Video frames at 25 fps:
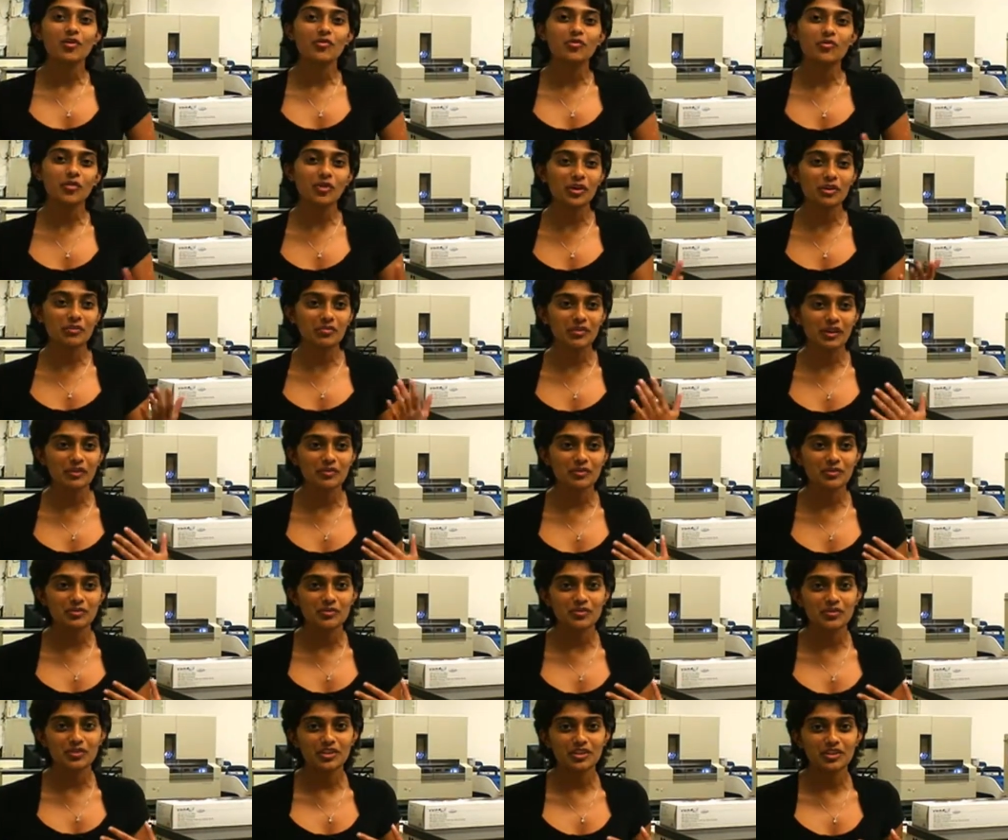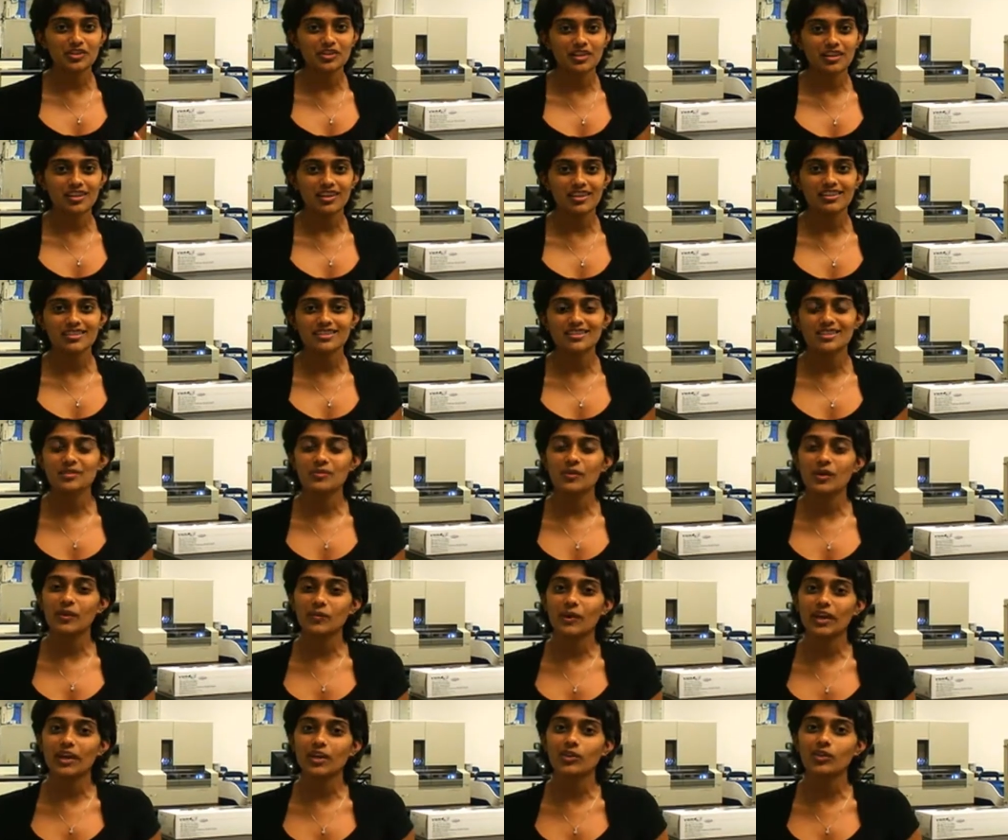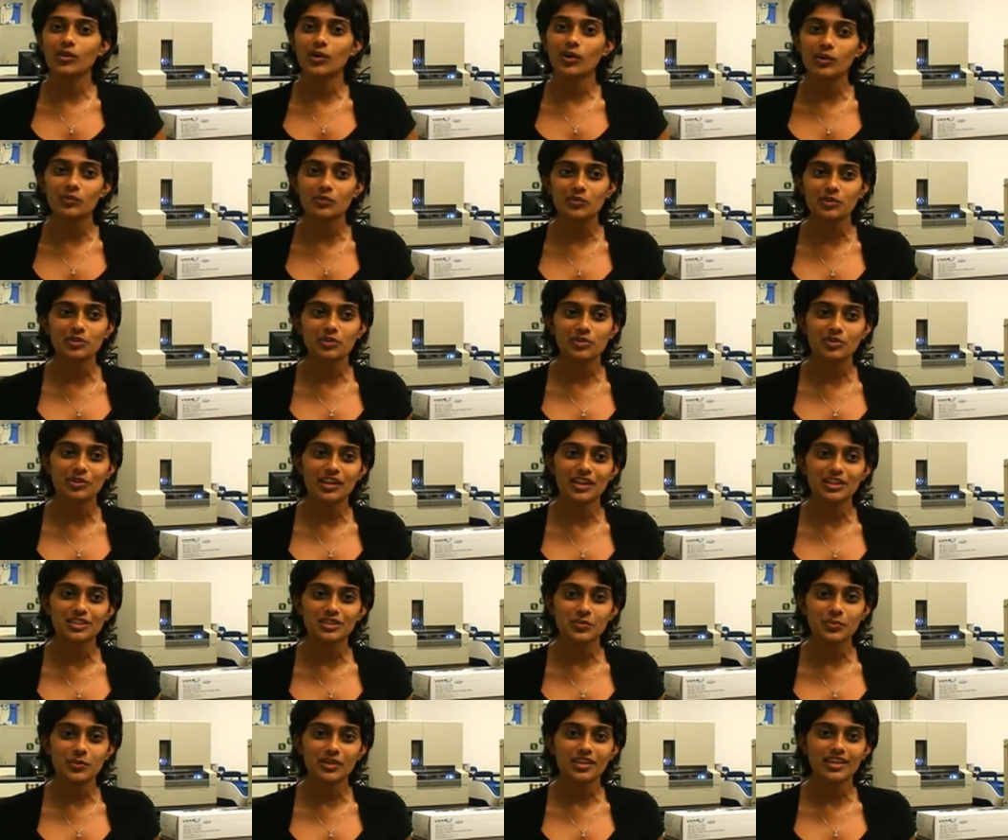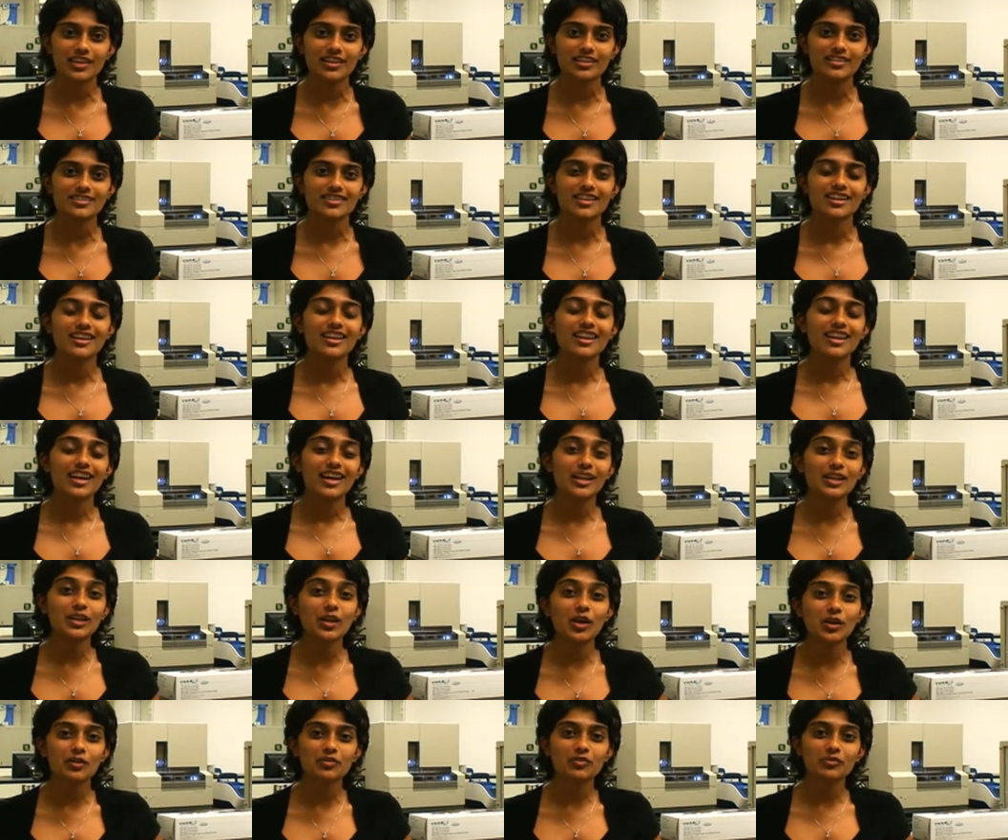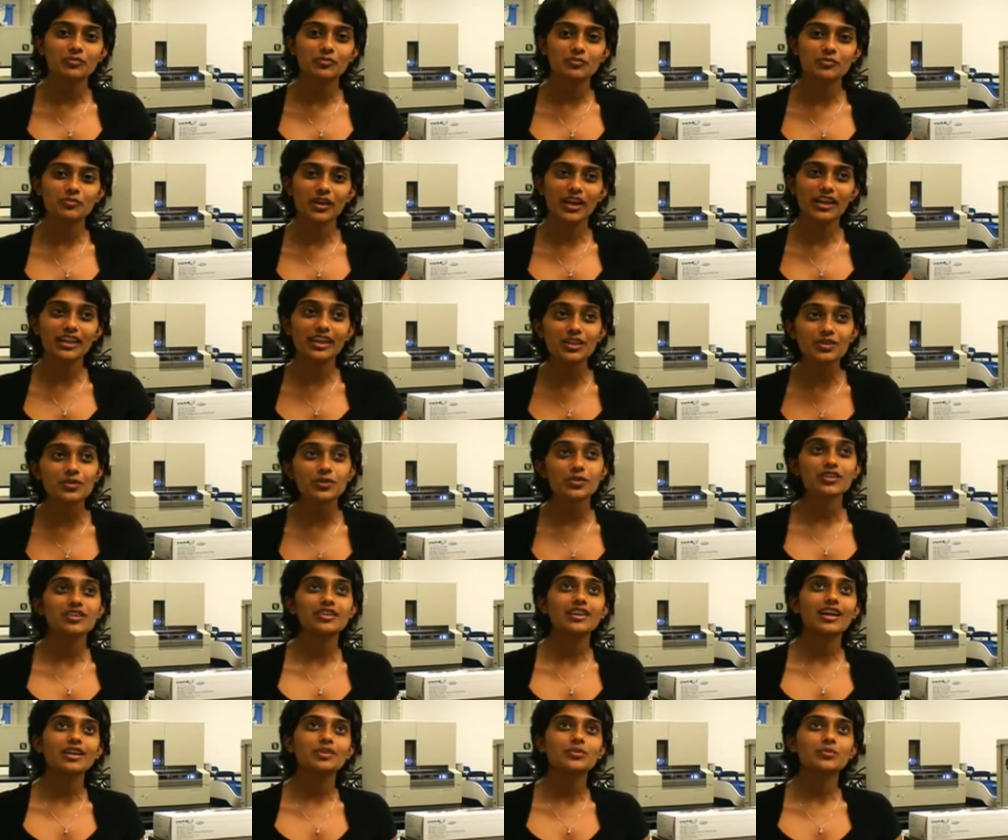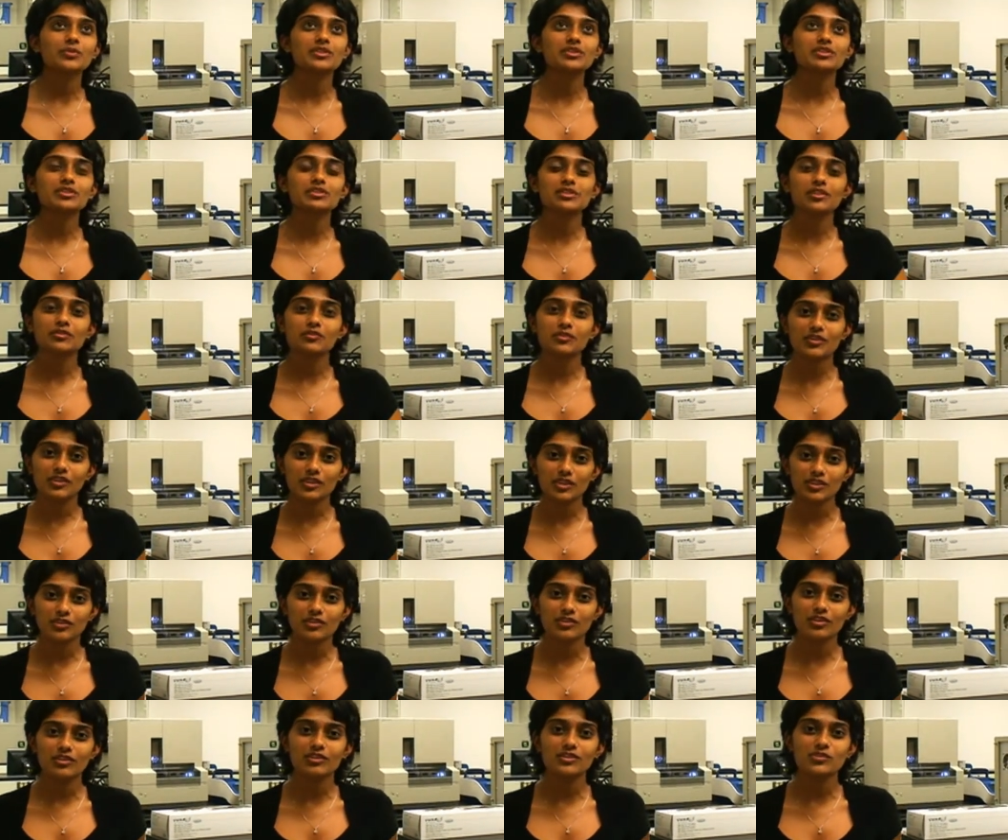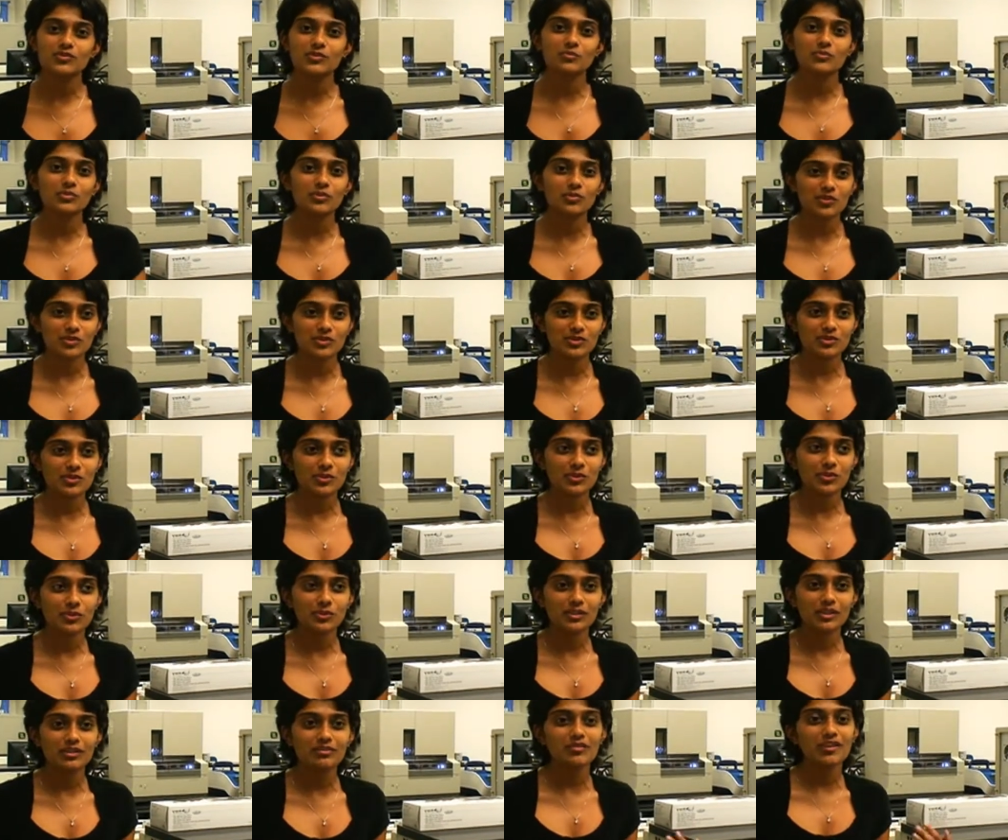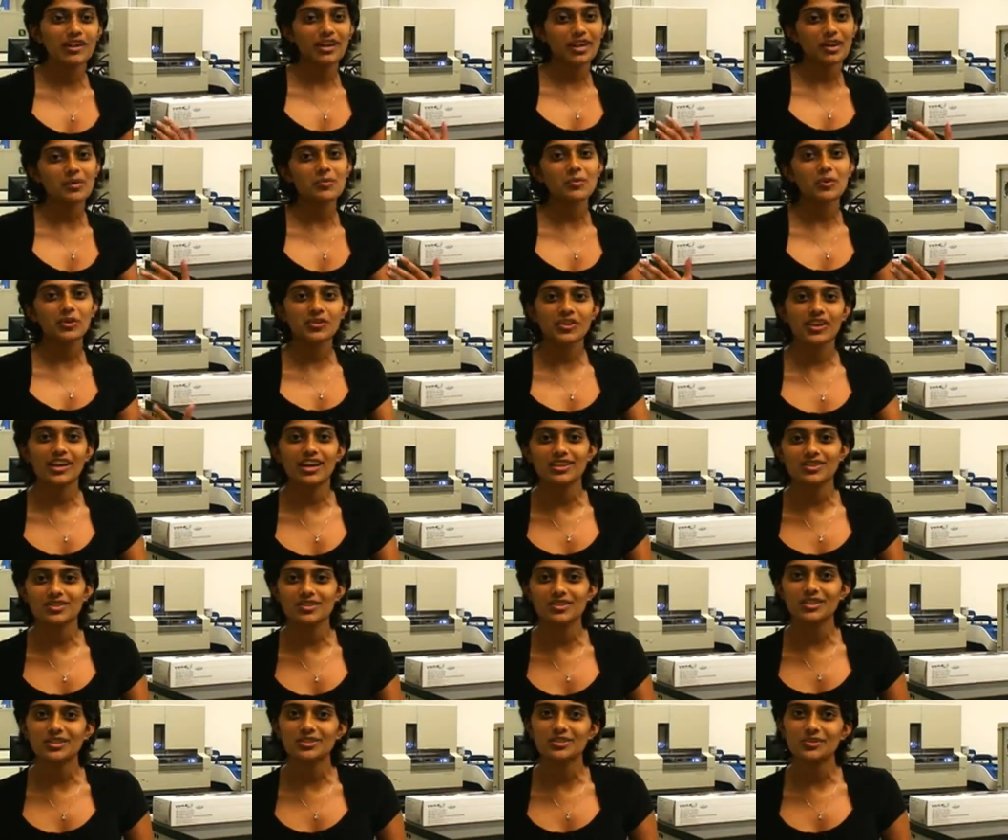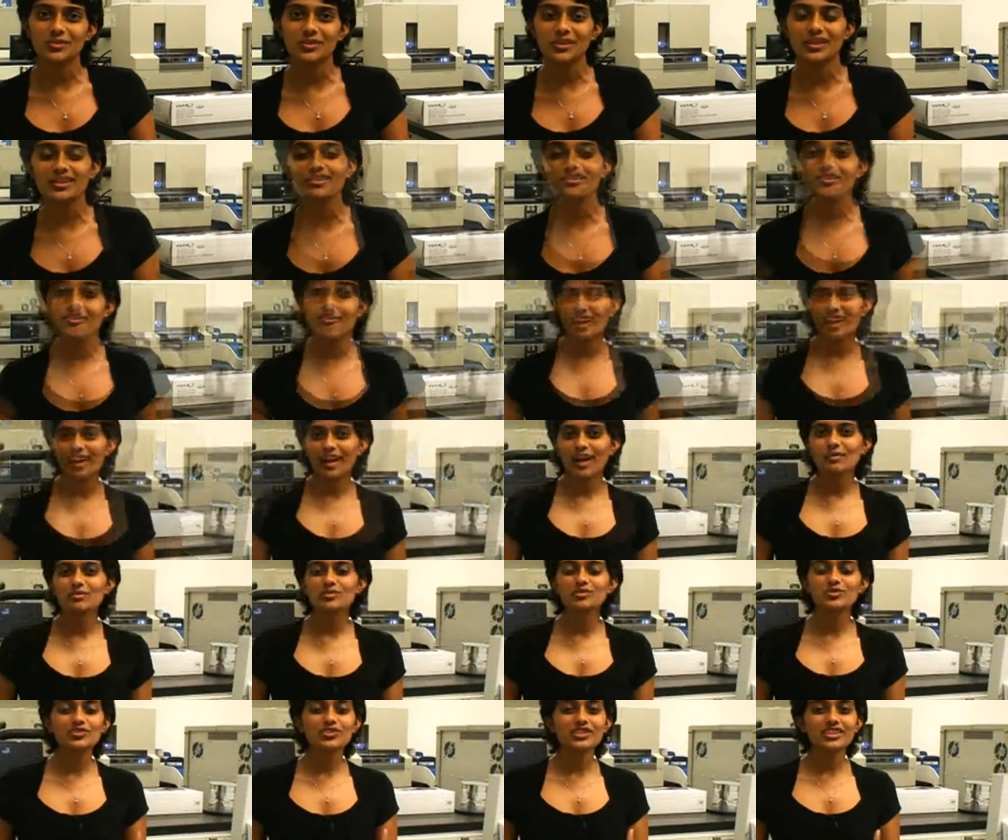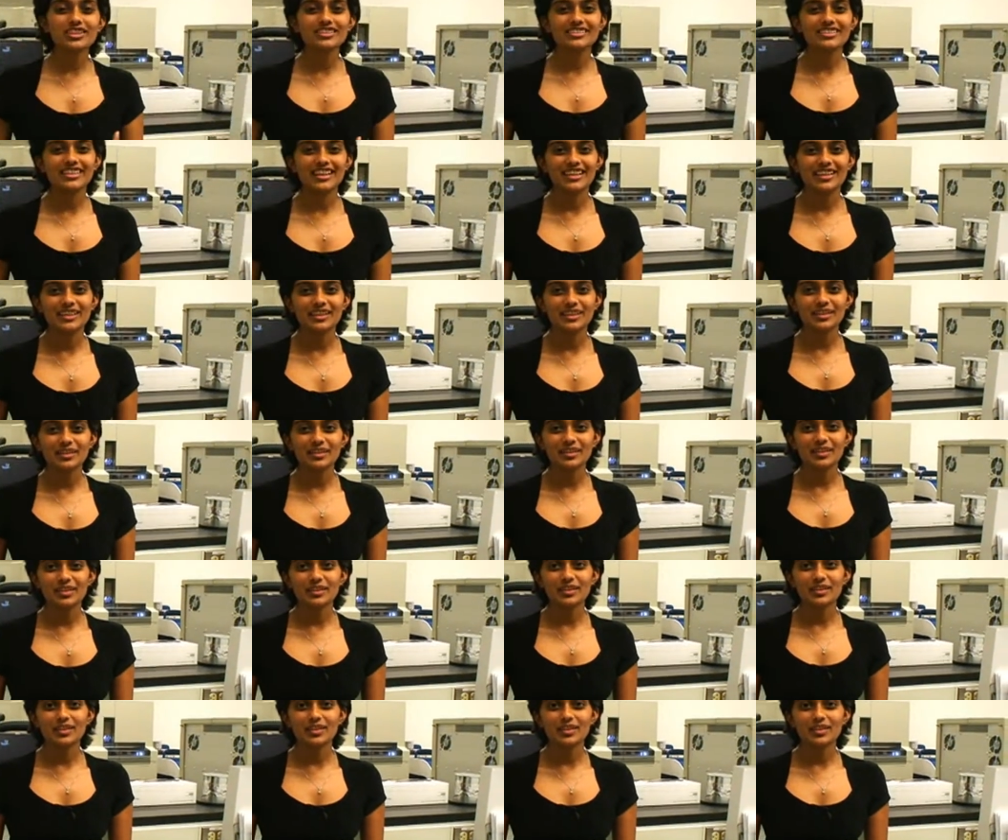45 different interns and we have like a lot of intern activities and a lot of I get to interact with different interns from different schools and find out what they're actually doing. I was really excited